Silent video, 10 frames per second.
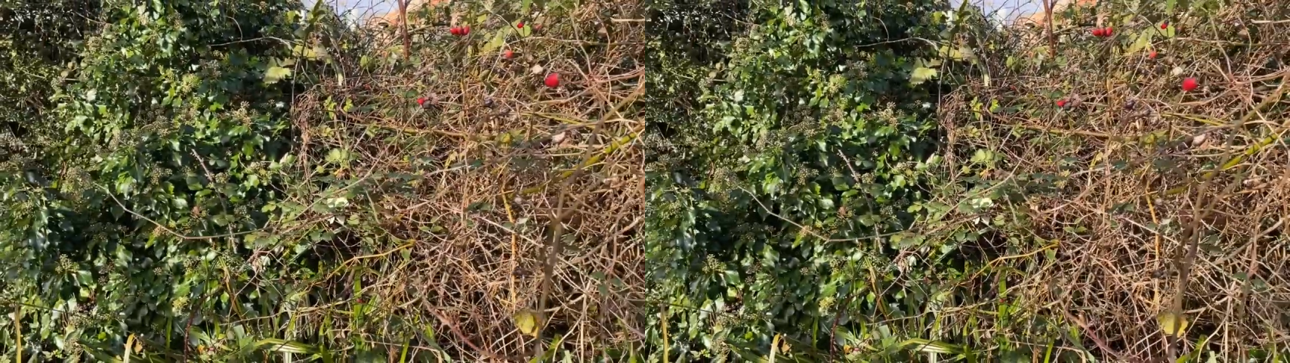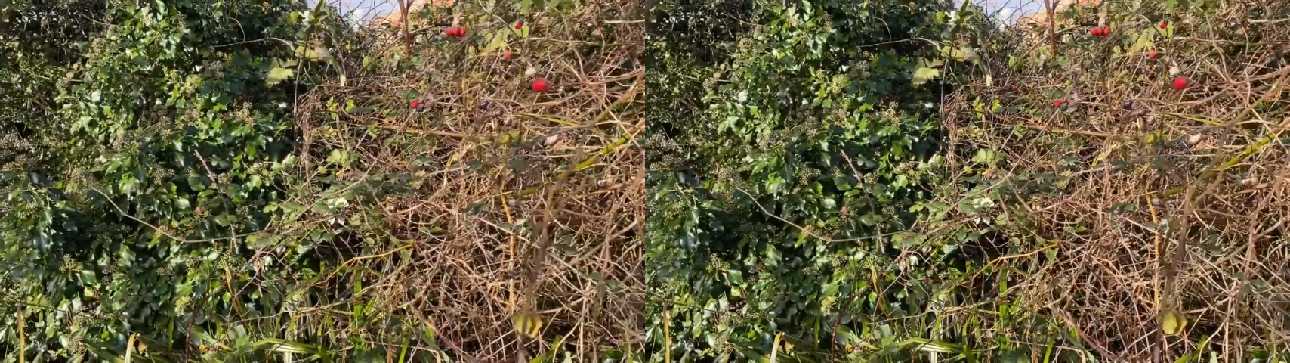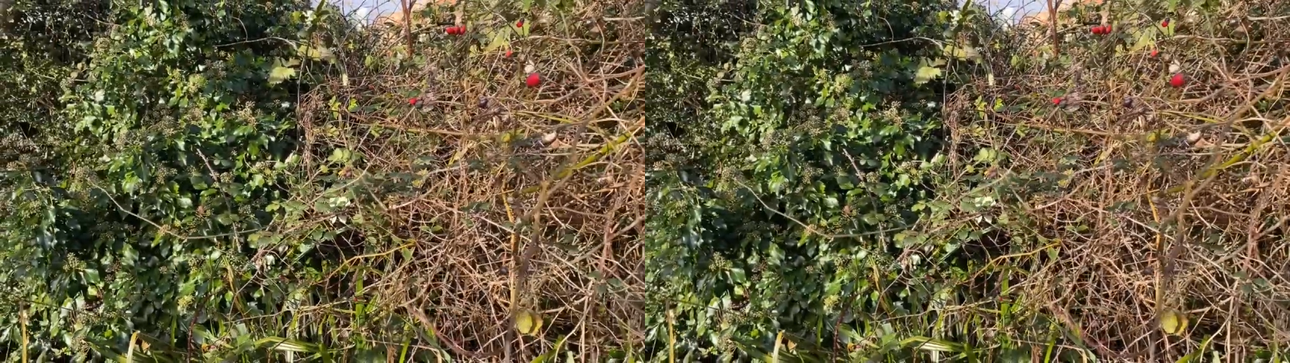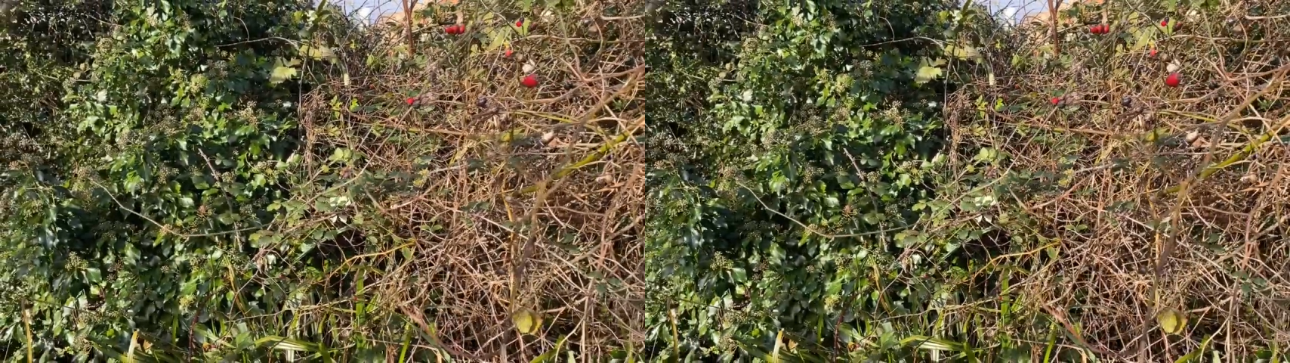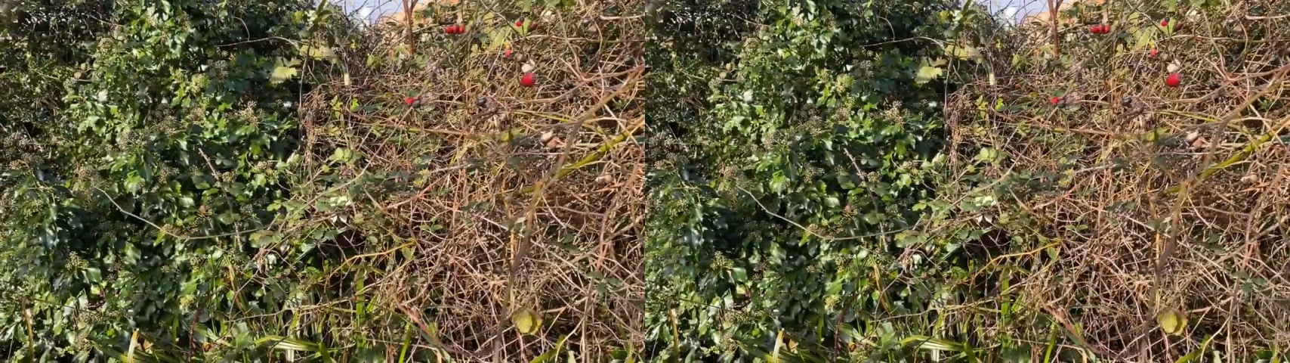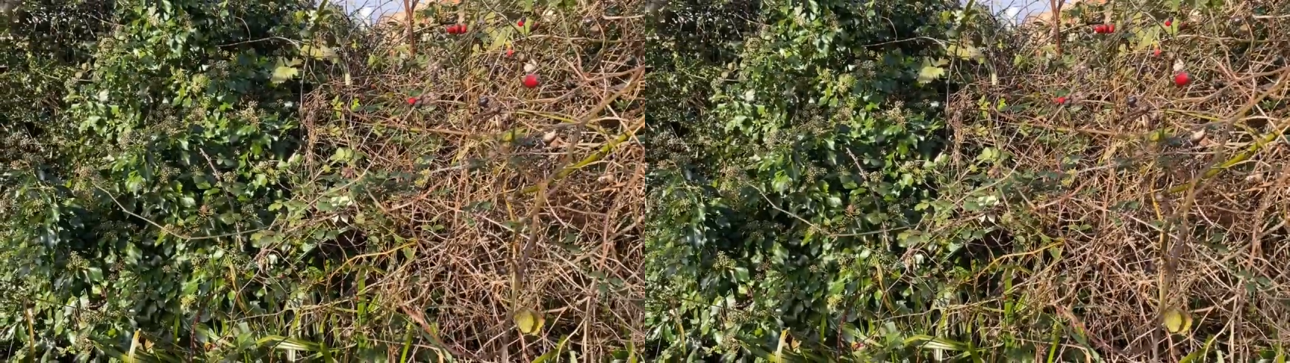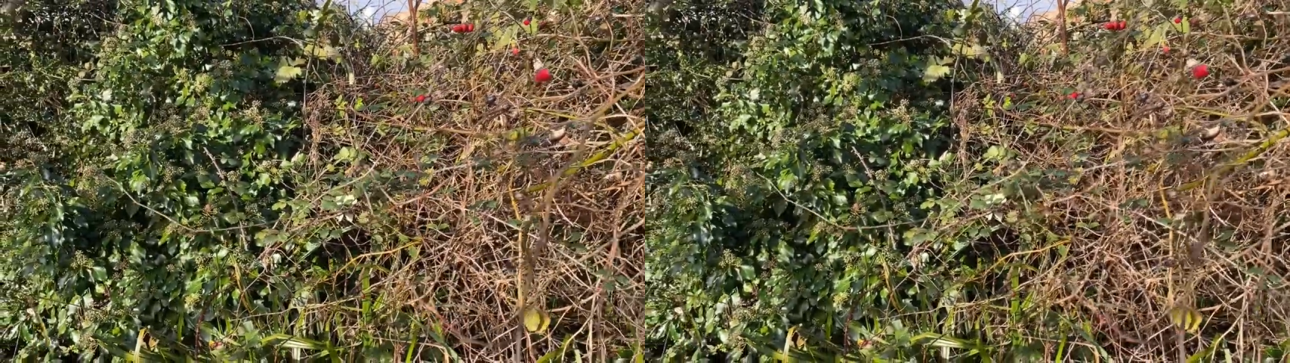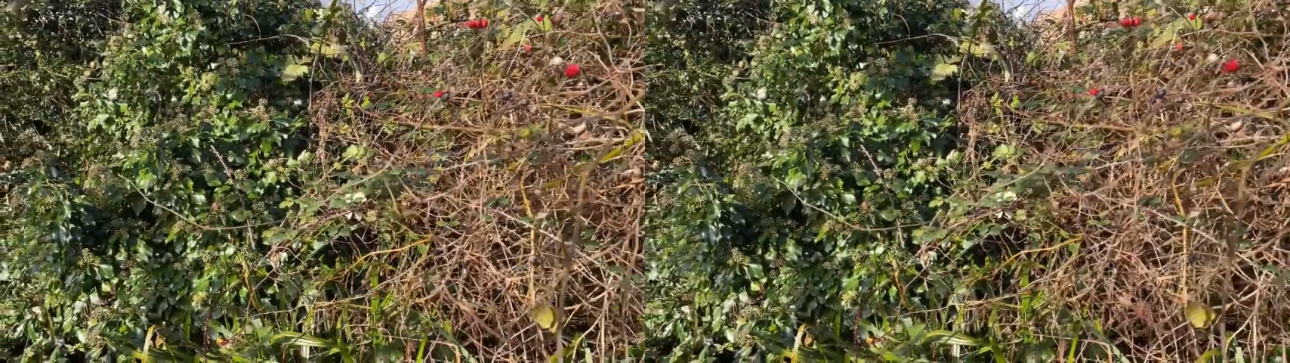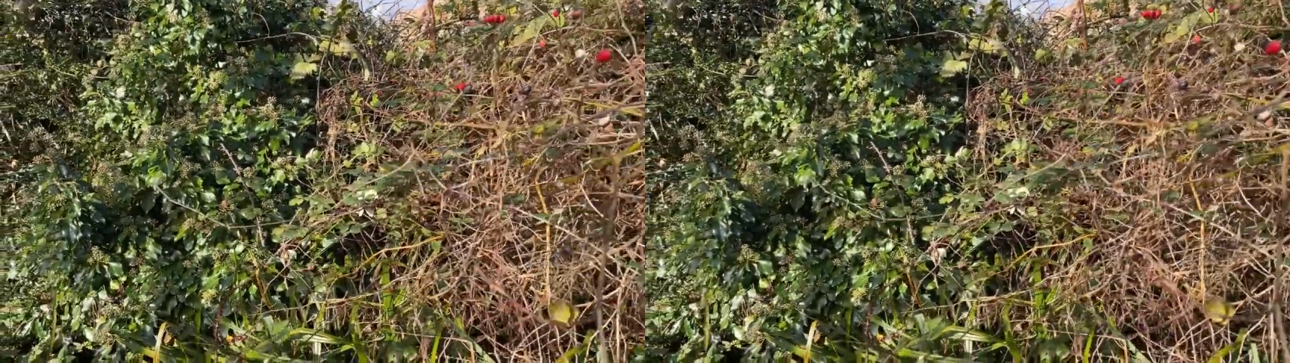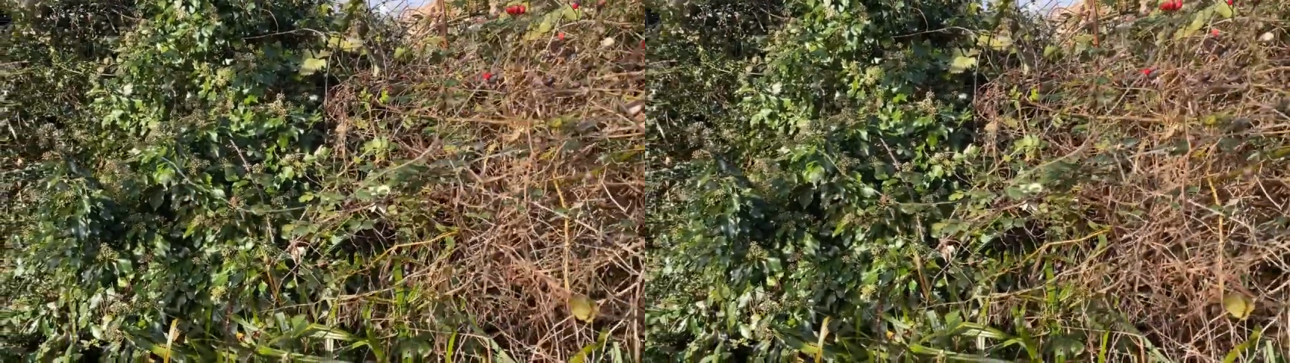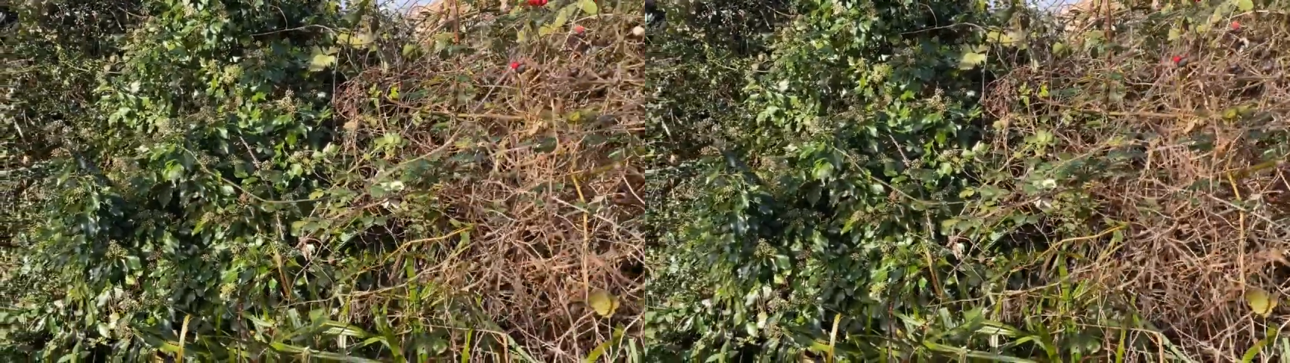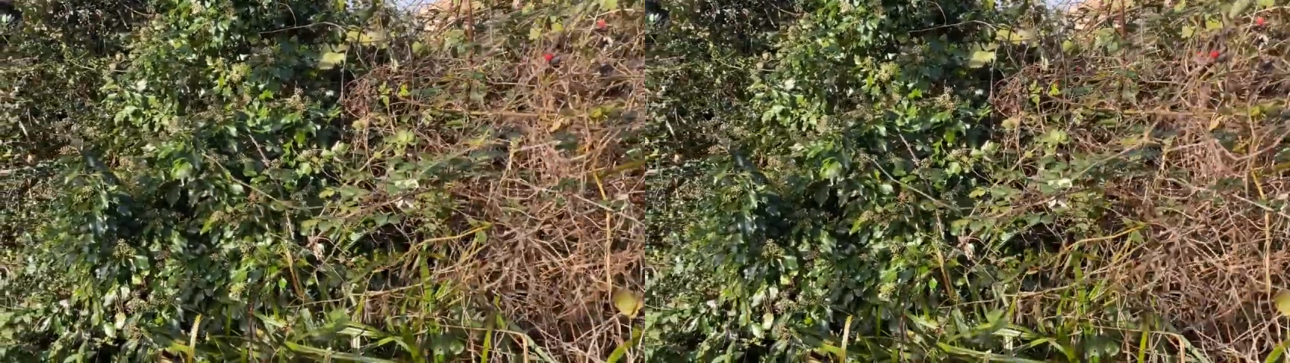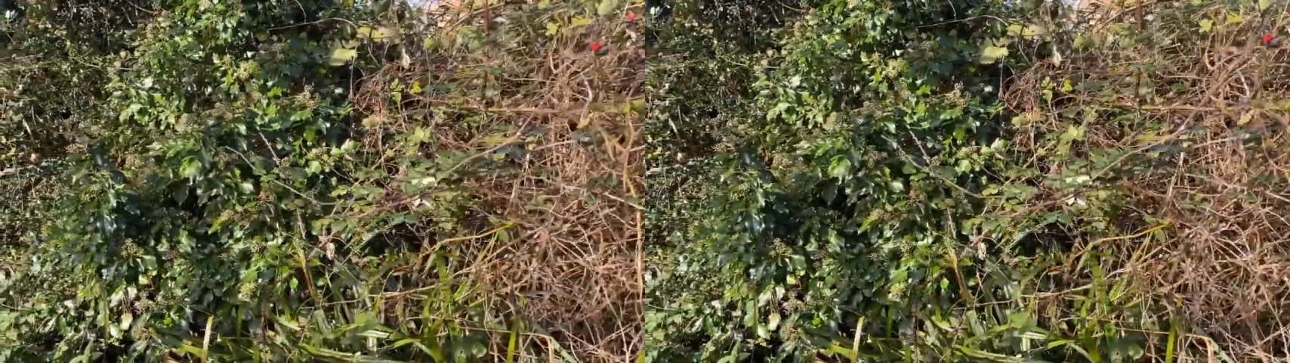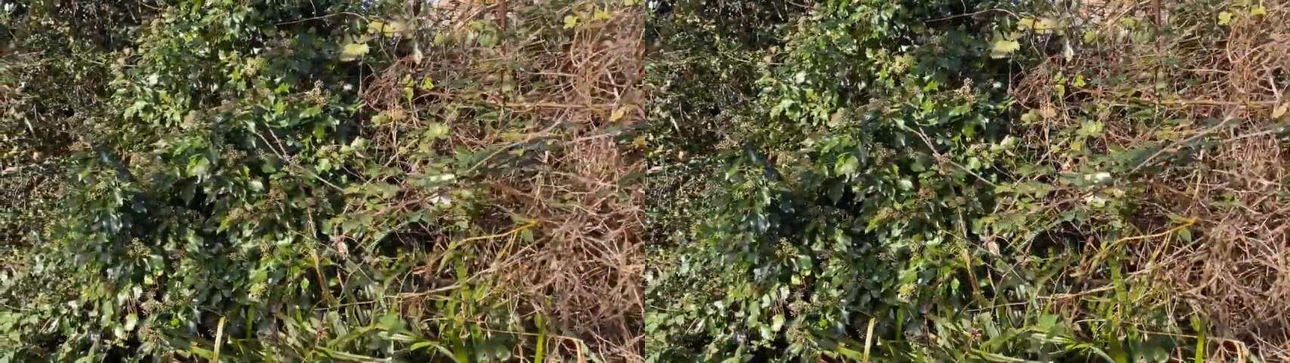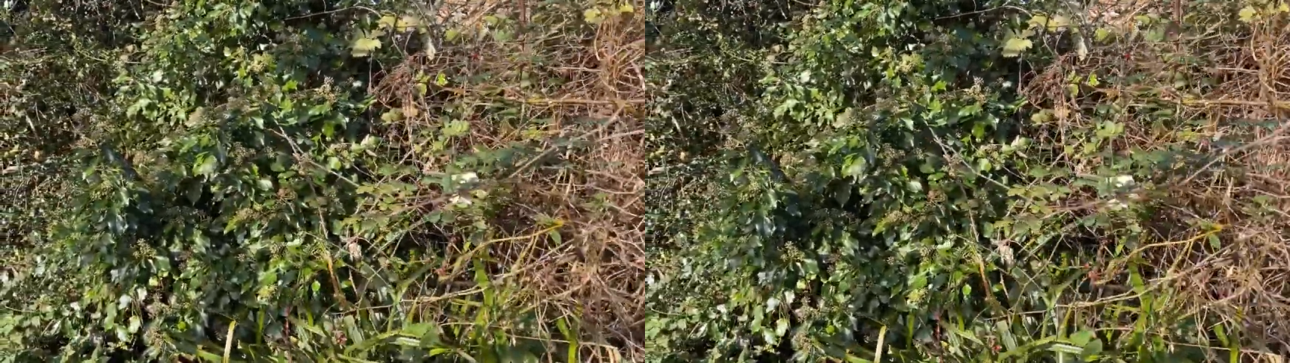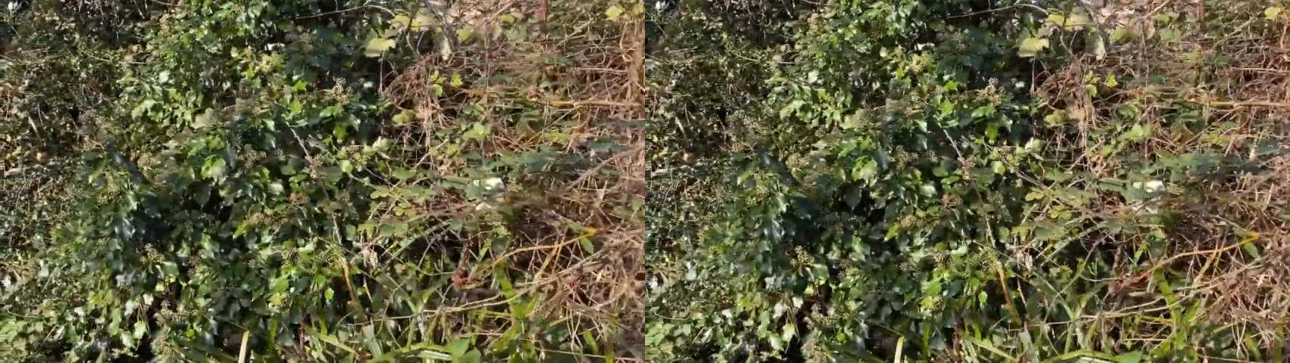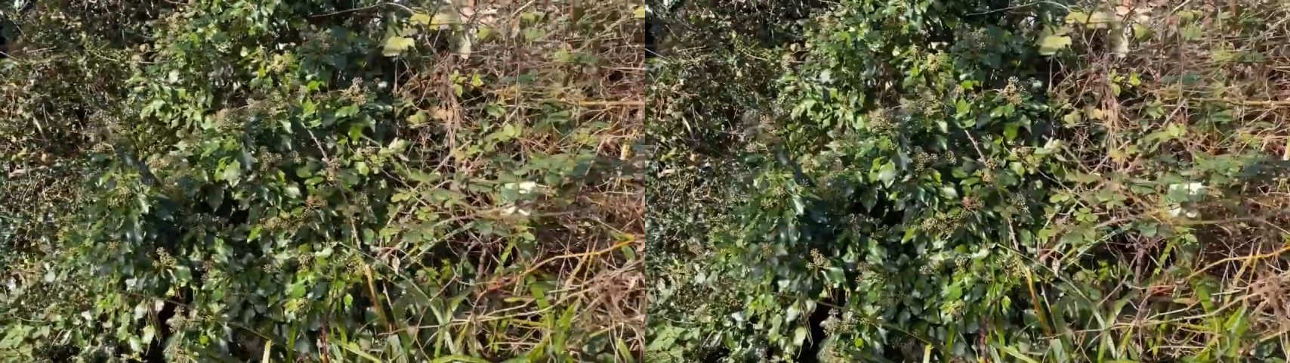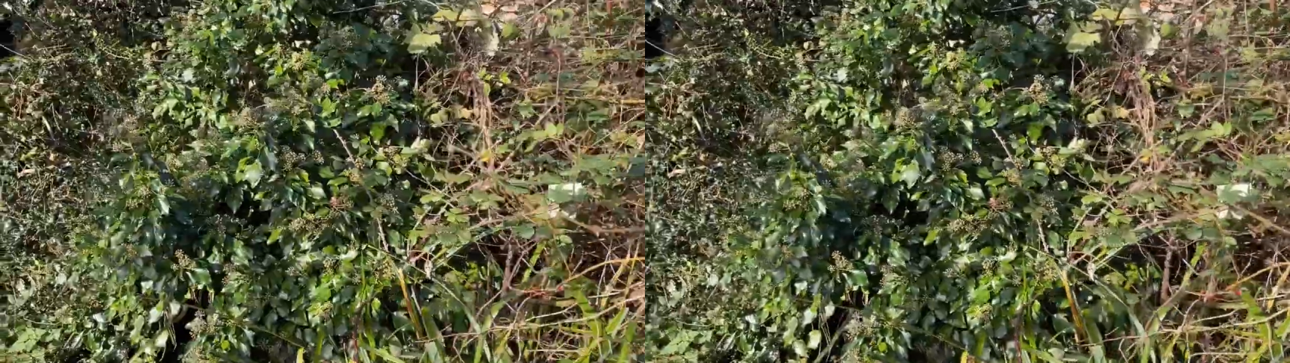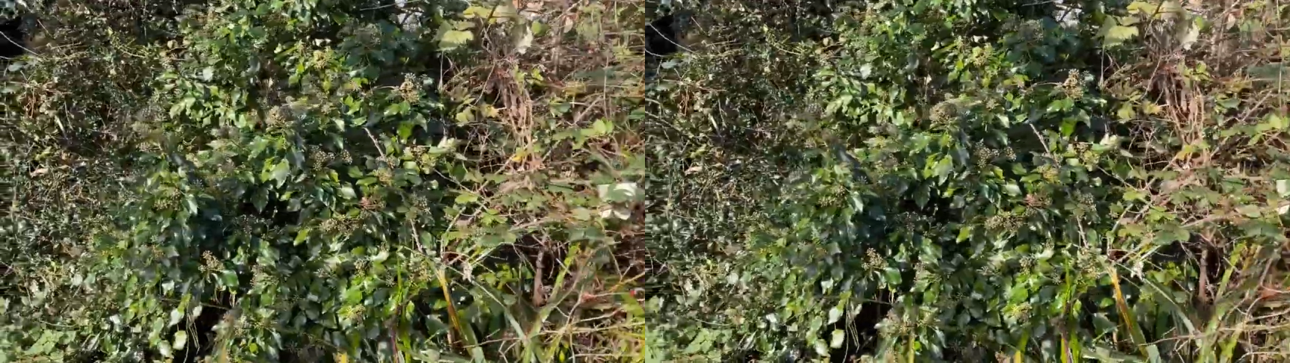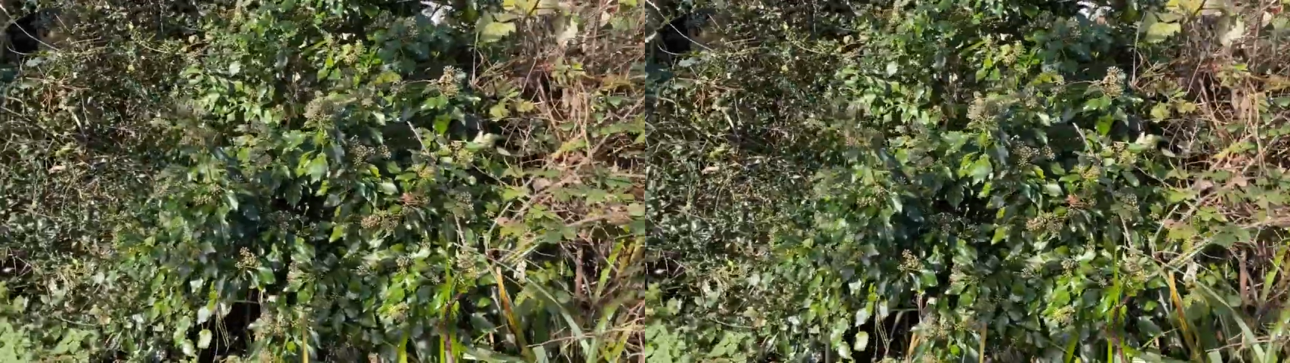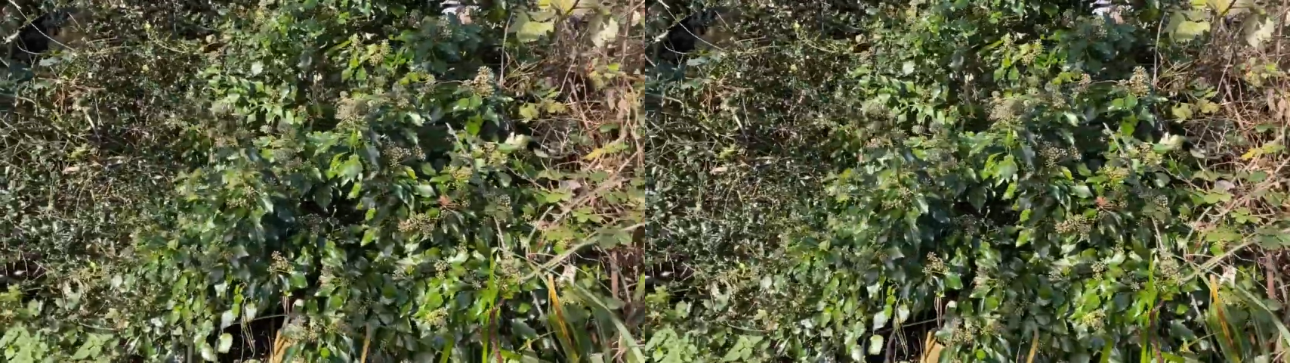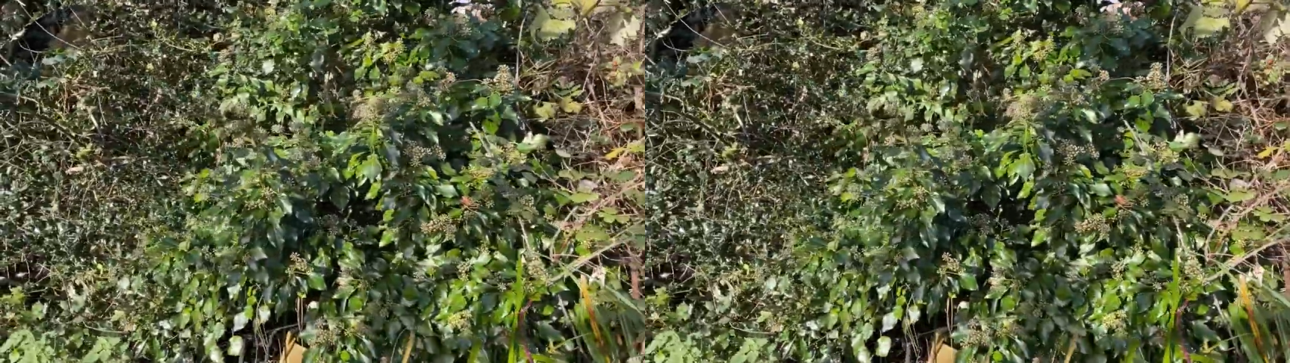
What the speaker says: Nobody's mouth can be seen.